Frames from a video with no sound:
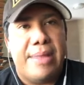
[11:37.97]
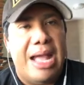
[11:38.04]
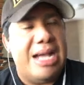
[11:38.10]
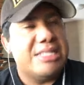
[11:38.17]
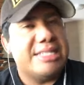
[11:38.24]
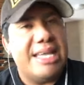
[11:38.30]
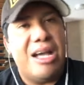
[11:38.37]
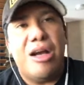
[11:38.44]

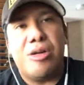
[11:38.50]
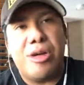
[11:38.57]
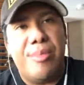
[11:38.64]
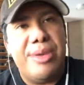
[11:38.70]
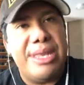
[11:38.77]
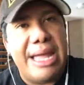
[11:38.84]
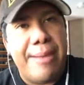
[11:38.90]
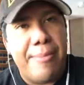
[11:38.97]
I say, how come
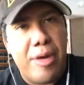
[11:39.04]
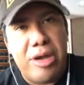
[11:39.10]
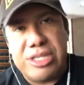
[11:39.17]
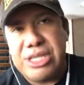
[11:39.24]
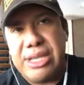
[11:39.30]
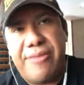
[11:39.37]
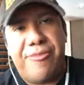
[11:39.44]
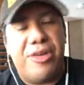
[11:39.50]
you're not
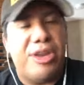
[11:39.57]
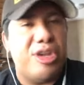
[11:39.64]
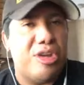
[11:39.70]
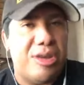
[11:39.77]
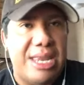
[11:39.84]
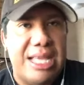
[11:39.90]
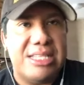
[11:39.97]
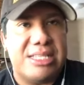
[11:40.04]
marching in front of
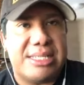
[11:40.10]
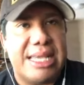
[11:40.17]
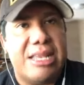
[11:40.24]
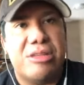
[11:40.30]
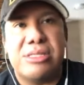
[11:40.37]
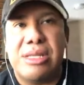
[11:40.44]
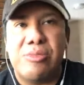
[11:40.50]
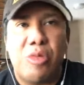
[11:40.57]
your
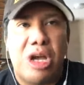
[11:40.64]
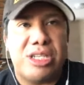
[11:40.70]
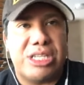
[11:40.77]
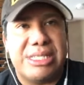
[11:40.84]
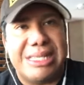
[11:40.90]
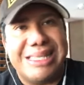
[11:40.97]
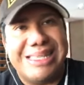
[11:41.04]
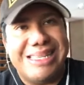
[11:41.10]
legislators in
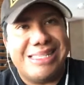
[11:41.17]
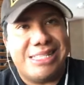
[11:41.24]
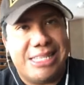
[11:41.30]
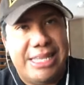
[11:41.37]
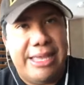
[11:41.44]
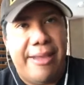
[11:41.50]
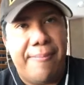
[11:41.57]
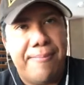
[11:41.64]
Washington,
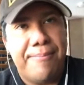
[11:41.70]
D.C.?